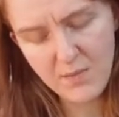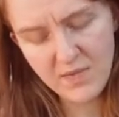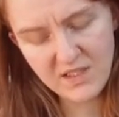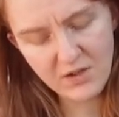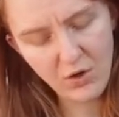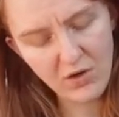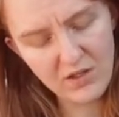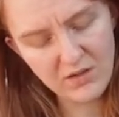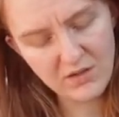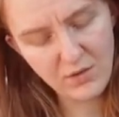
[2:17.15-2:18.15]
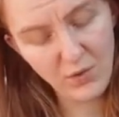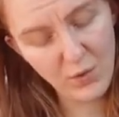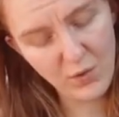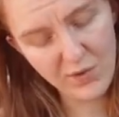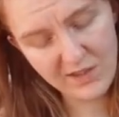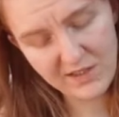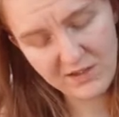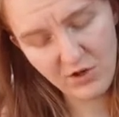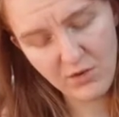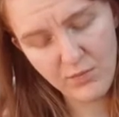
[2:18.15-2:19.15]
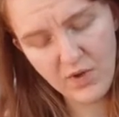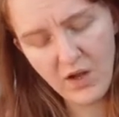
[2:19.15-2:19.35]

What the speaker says: Mr. Collins, awkward and solemn,